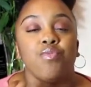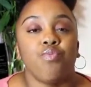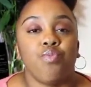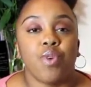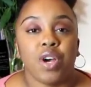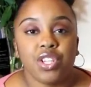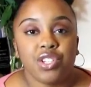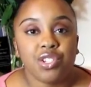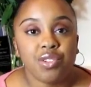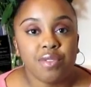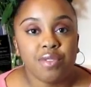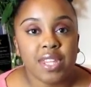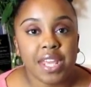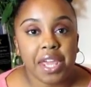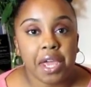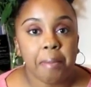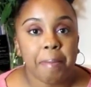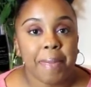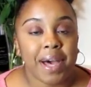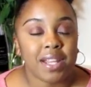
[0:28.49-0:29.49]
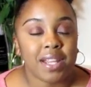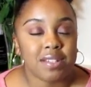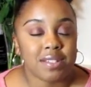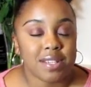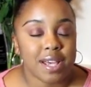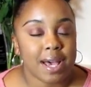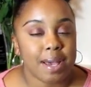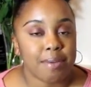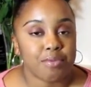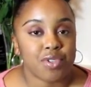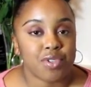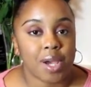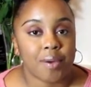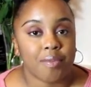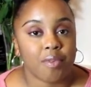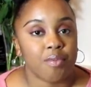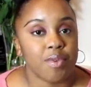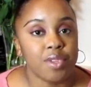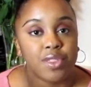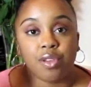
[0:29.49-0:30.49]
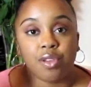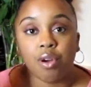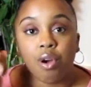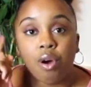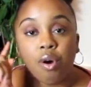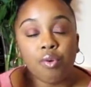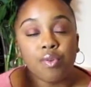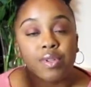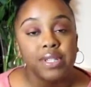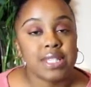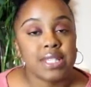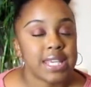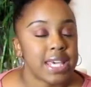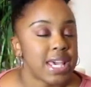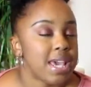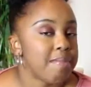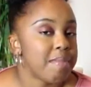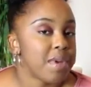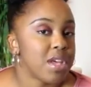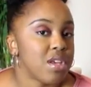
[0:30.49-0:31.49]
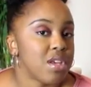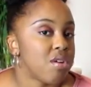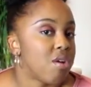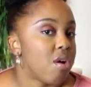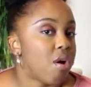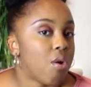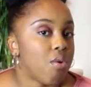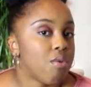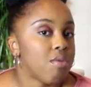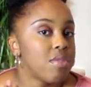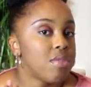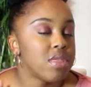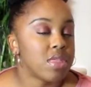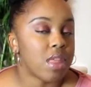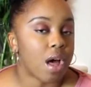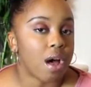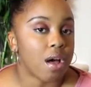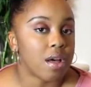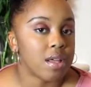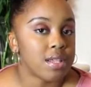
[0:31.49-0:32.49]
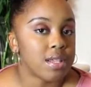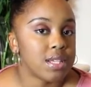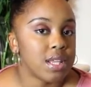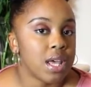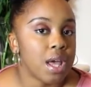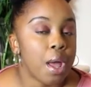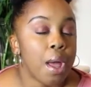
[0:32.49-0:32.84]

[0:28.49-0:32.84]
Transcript: what you think about time travel with your own schema, your own thoughts,